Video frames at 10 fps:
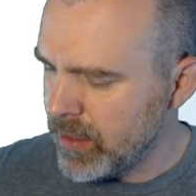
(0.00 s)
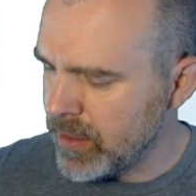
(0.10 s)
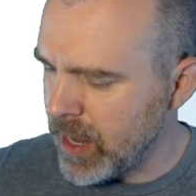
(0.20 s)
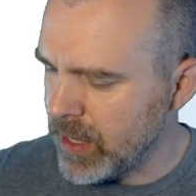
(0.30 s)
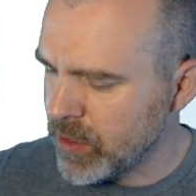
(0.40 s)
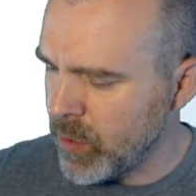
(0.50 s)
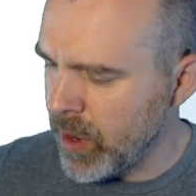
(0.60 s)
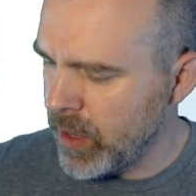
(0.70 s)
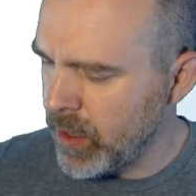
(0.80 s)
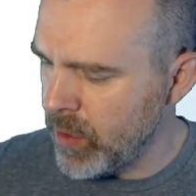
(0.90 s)
sine
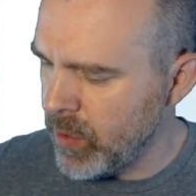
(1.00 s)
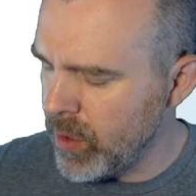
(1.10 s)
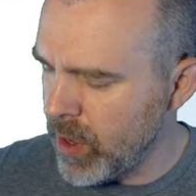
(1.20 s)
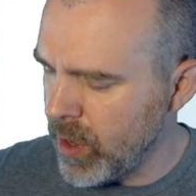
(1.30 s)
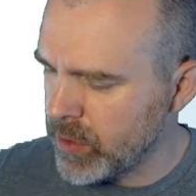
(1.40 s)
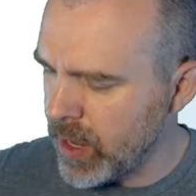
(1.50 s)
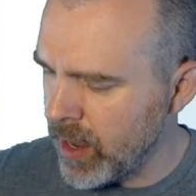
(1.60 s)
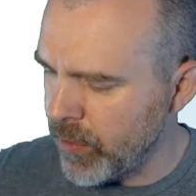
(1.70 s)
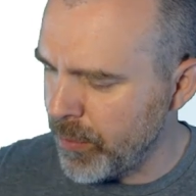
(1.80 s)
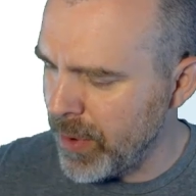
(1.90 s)
squared u
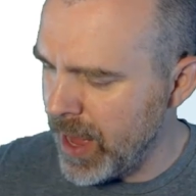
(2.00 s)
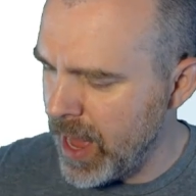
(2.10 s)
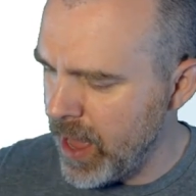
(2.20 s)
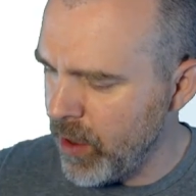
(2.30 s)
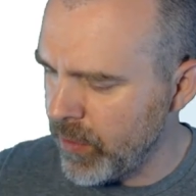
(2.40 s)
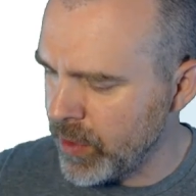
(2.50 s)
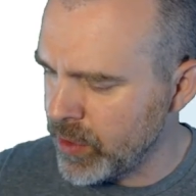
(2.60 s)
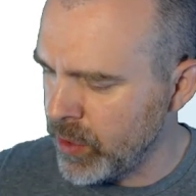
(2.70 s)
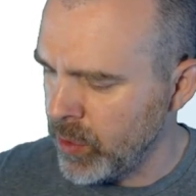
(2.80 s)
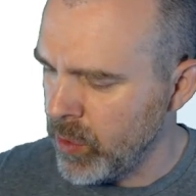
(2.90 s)
cosine of pi over
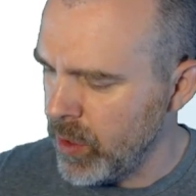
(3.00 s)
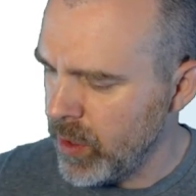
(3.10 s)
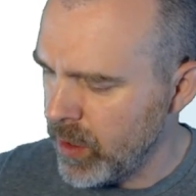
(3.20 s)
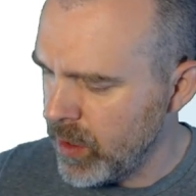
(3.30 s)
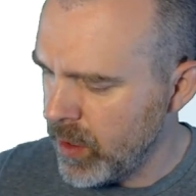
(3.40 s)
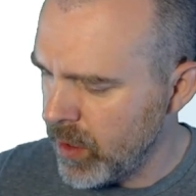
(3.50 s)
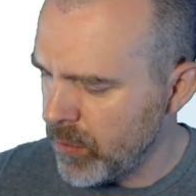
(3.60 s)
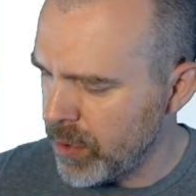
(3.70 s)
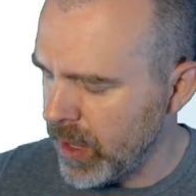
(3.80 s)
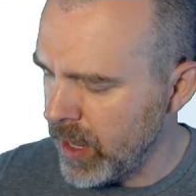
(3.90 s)
2
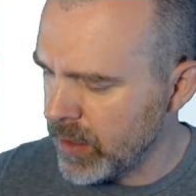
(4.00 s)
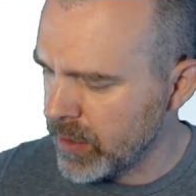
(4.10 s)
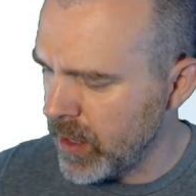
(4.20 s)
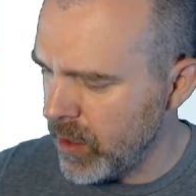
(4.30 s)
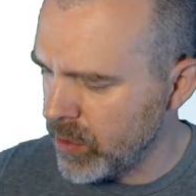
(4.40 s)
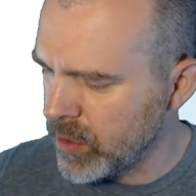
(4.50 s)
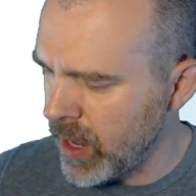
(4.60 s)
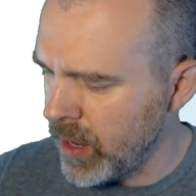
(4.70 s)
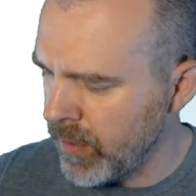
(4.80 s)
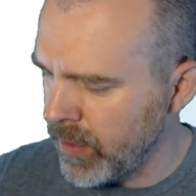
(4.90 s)
plus
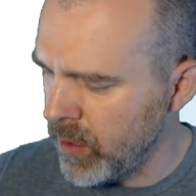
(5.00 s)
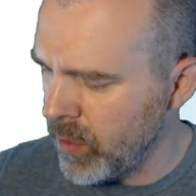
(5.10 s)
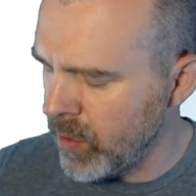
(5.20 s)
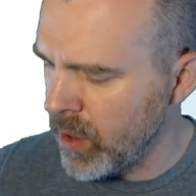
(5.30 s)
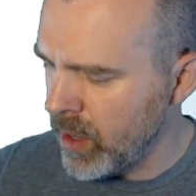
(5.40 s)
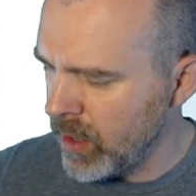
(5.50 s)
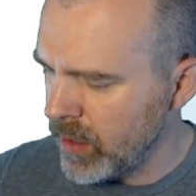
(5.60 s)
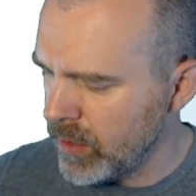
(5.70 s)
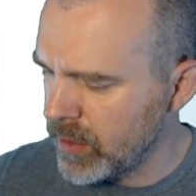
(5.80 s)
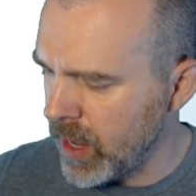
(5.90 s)
cosine of u
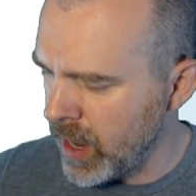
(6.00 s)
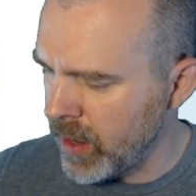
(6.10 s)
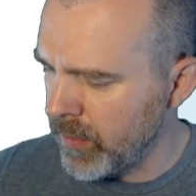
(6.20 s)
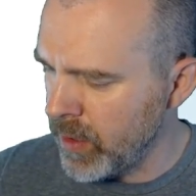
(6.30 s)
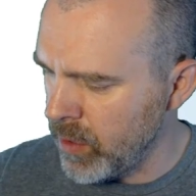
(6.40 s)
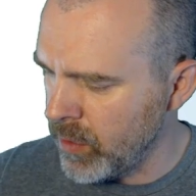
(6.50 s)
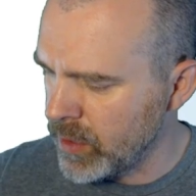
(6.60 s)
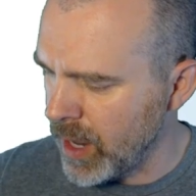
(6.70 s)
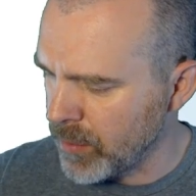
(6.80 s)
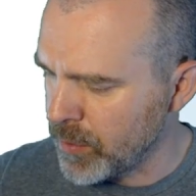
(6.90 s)
sine of u
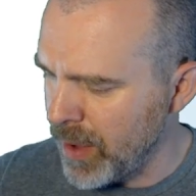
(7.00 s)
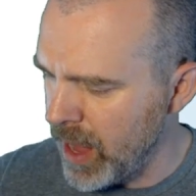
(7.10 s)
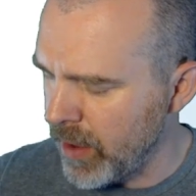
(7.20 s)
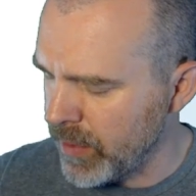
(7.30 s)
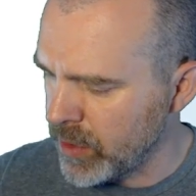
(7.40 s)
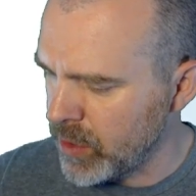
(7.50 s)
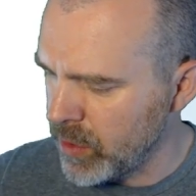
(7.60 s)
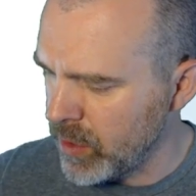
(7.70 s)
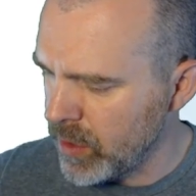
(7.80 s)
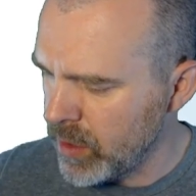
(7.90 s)
times pi over
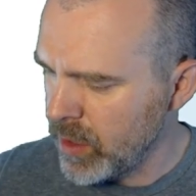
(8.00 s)
2